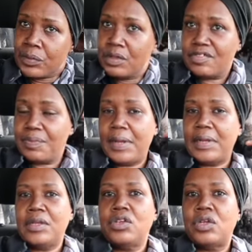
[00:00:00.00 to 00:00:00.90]

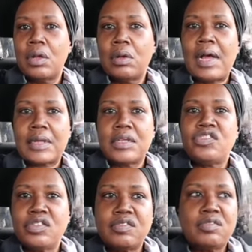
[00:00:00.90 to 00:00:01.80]
spending, you know, I could
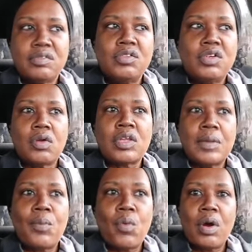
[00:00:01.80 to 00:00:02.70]
just, you know,
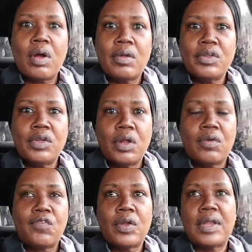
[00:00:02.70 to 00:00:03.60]
get more, you
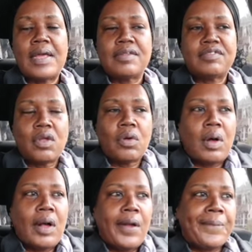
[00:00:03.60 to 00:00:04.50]
know, for less.
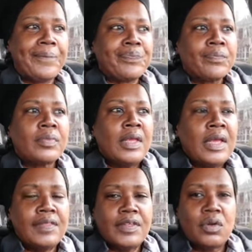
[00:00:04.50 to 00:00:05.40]
So, um,
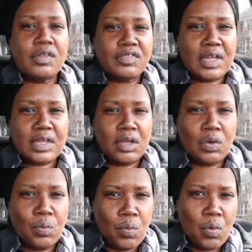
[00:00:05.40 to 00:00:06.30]
and then also I could go
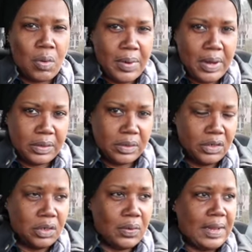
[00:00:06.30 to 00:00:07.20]
to Walmart,
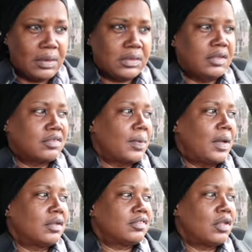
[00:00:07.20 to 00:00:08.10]
you know, out there as
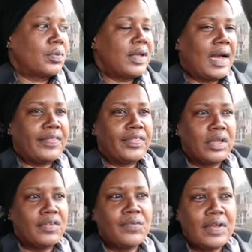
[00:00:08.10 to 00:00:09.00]
well. So we either,
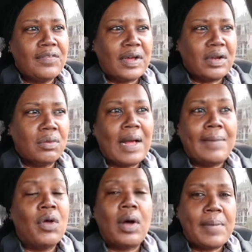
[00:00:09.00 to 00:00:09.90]
if, if I don't, I
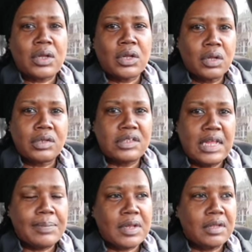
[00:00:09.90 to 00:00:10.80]
know I'm not going to go
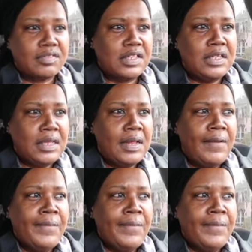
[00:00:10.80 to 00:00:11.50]
today because he,